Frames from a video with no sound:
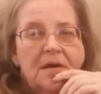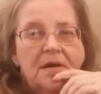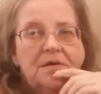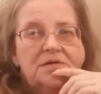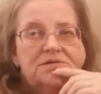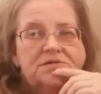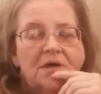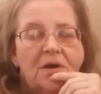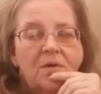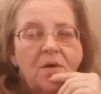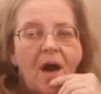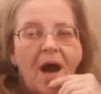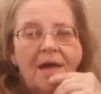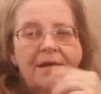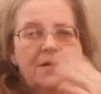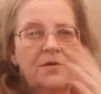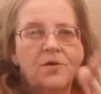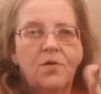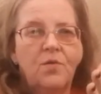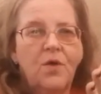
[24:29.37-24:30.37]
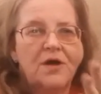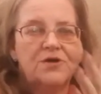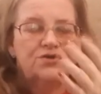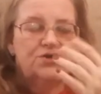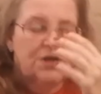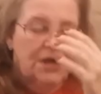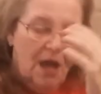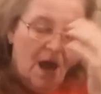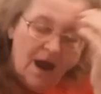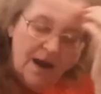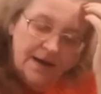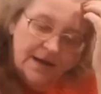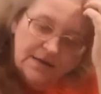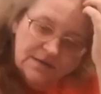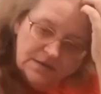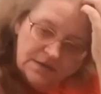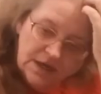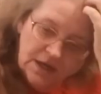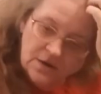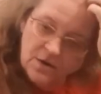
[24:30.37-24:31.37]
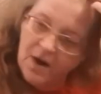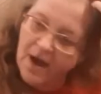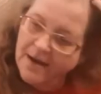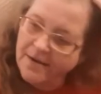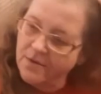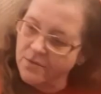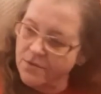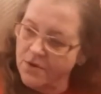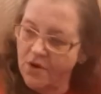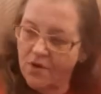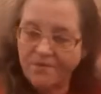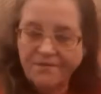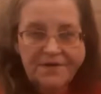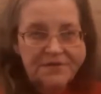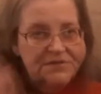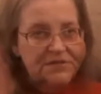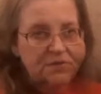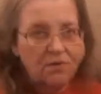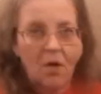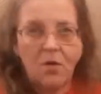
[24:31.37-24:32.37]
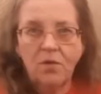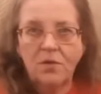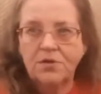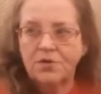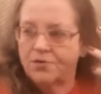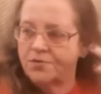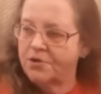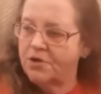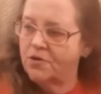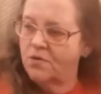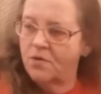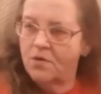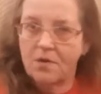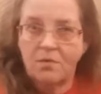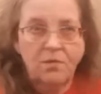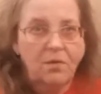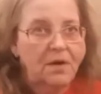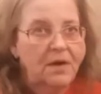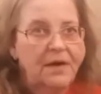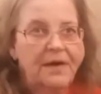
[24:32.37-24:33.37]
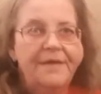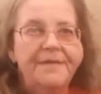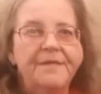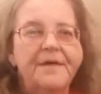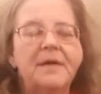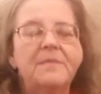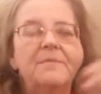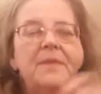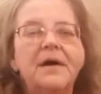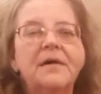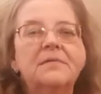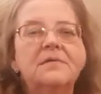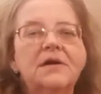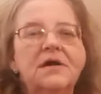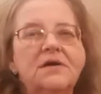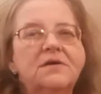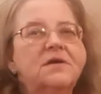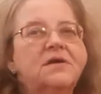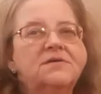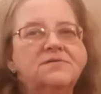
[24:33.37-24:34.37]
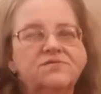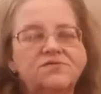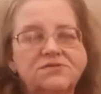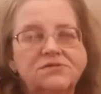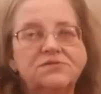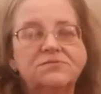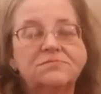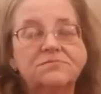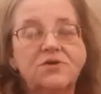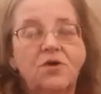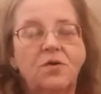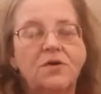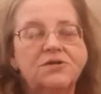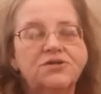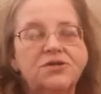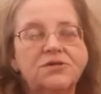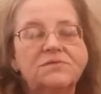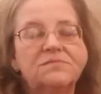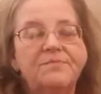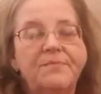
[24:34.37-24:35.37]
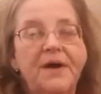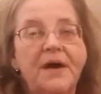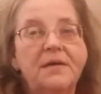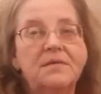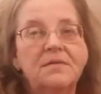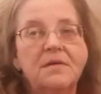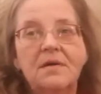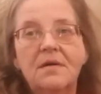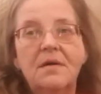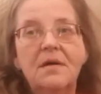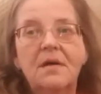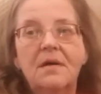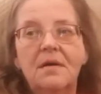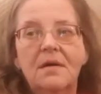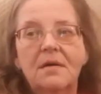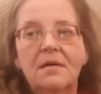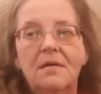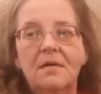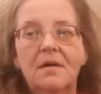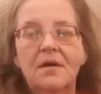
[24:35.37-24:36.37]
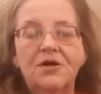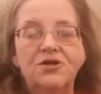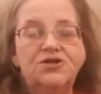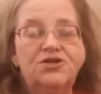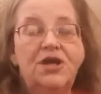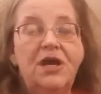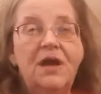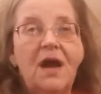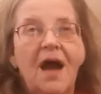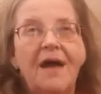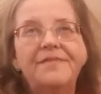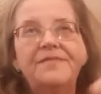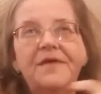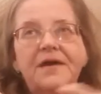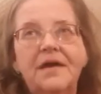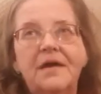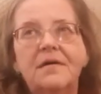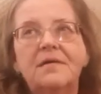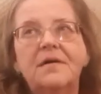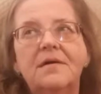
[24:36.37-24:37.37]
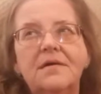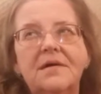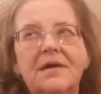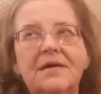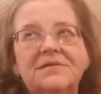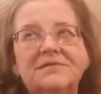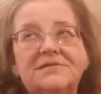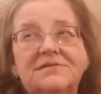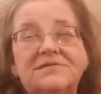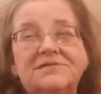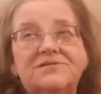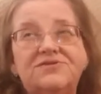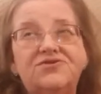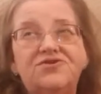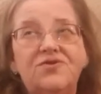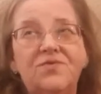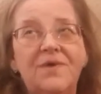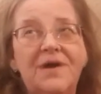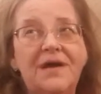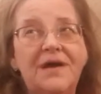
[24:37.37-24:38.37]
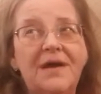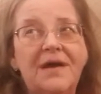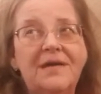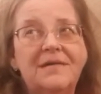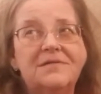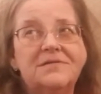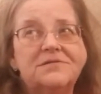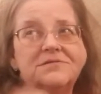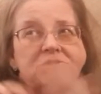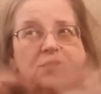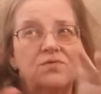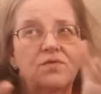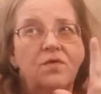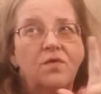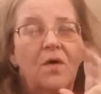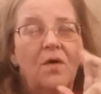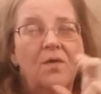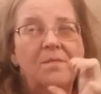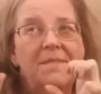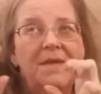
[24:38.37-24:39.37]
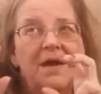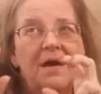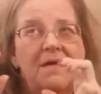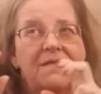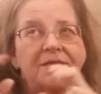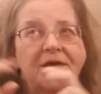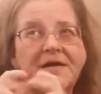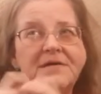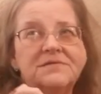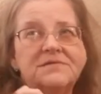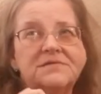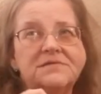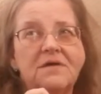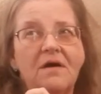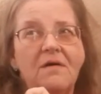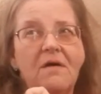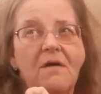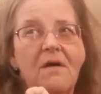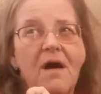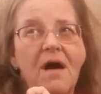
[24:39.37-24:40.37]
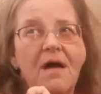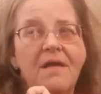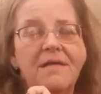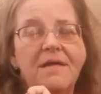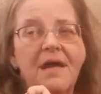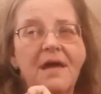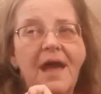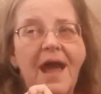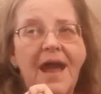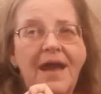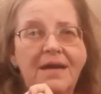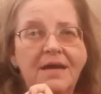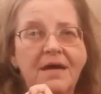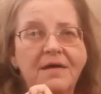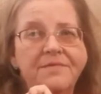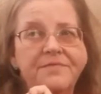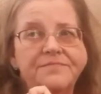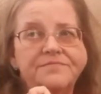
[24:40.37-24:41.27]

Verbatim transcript: So I don't know where she got it. You know, I don't know if it's old or new or anything, but it is gorgeous. But she, I think, is doing it, don't quote me on this, on Ada.